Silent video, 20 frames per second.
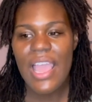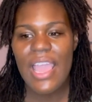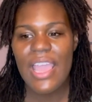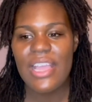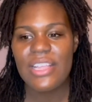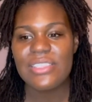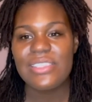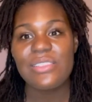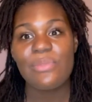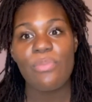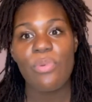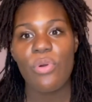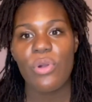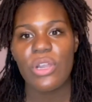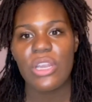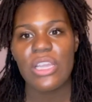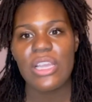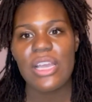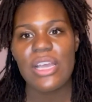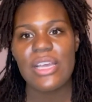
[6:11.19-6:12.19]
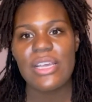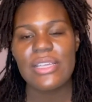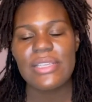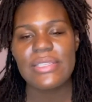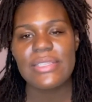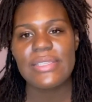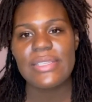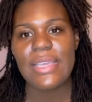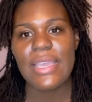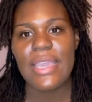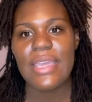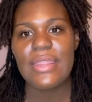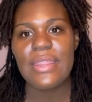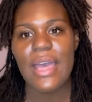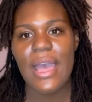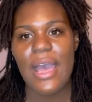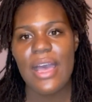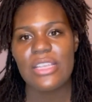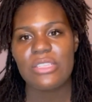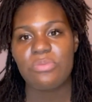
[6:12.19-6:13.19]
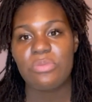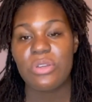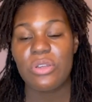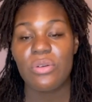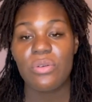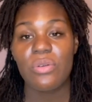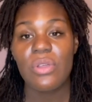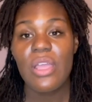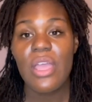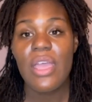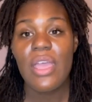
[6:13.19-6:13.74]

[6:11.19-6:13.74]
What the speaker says: and supporting us in the hospital